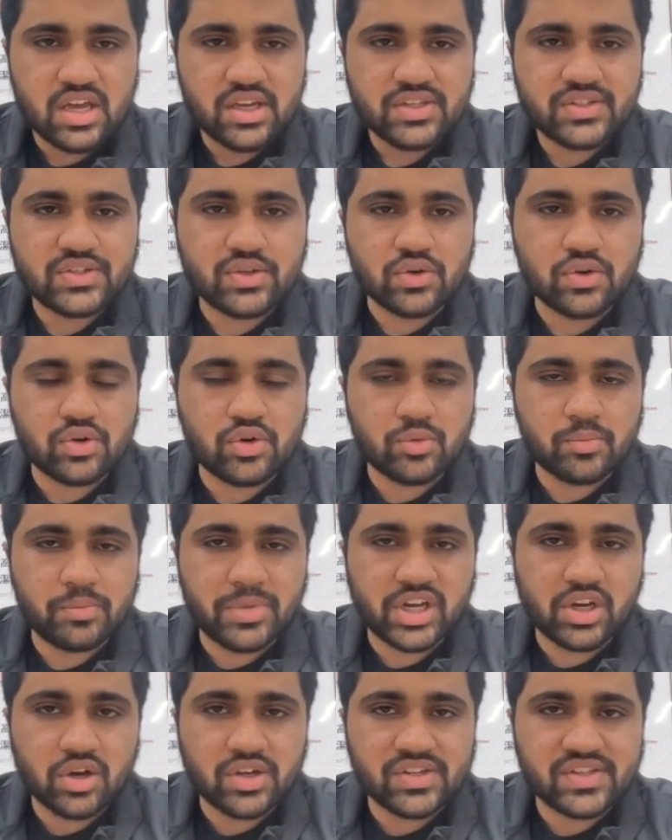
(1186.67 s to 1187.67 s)
So
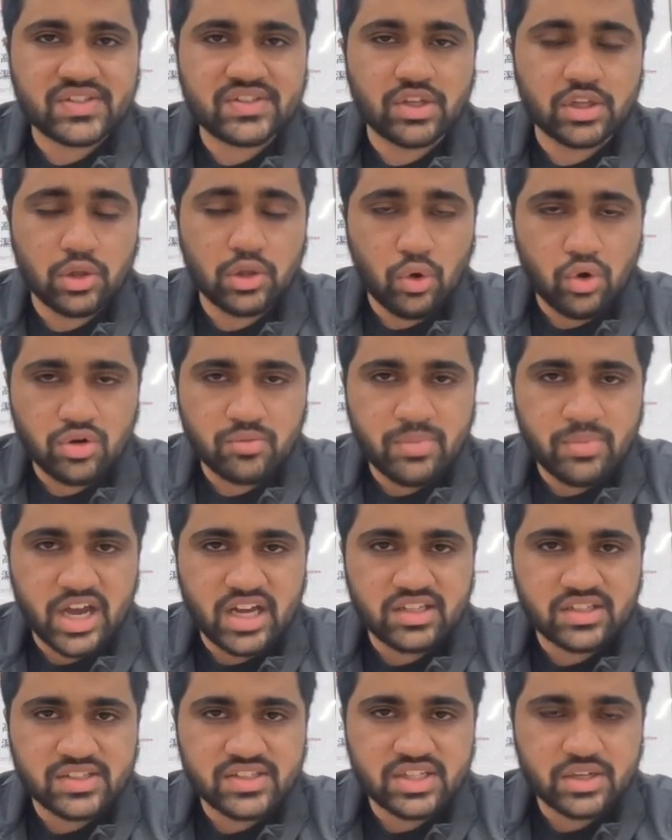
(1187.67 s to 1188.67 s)
because the load
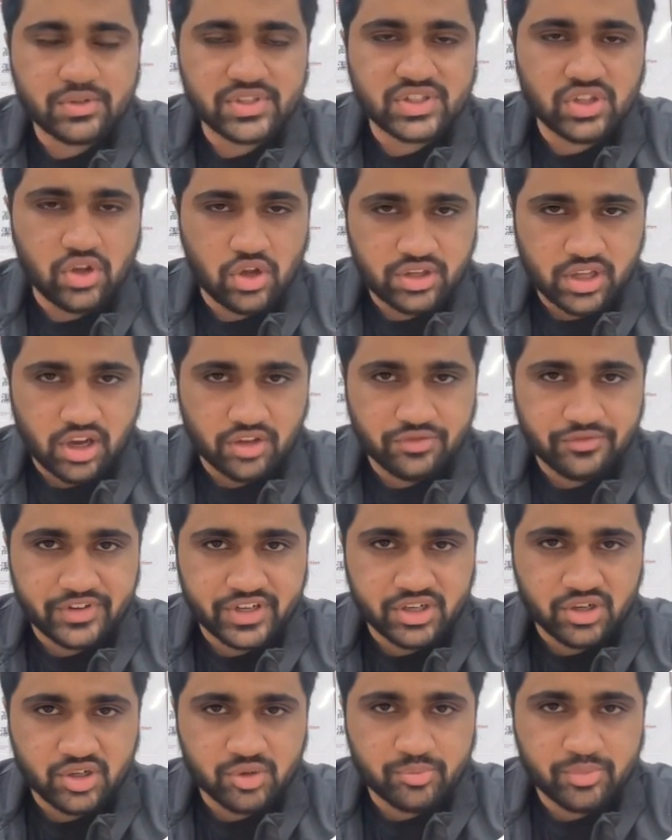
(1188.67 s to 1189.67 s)
balancer was not
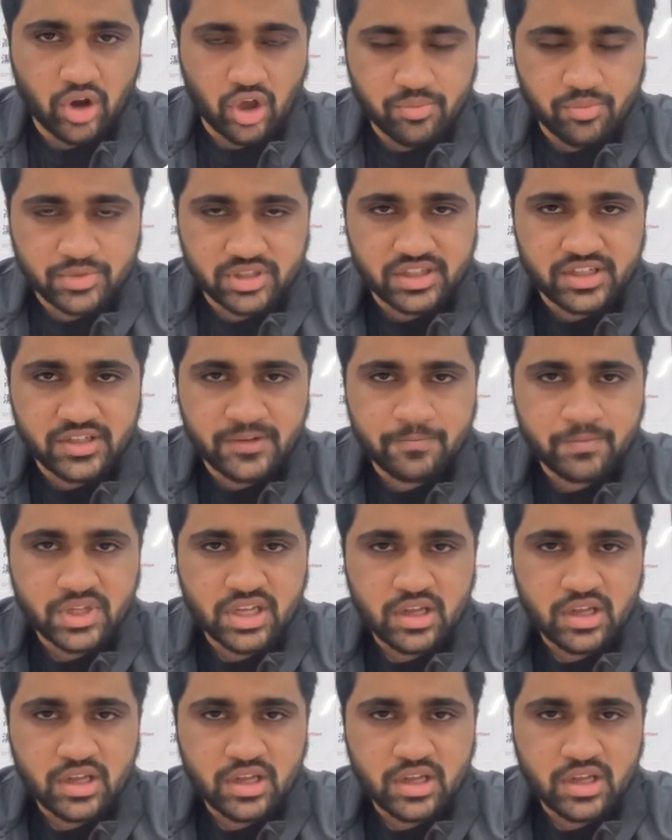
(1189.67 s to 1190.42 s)
configured properly,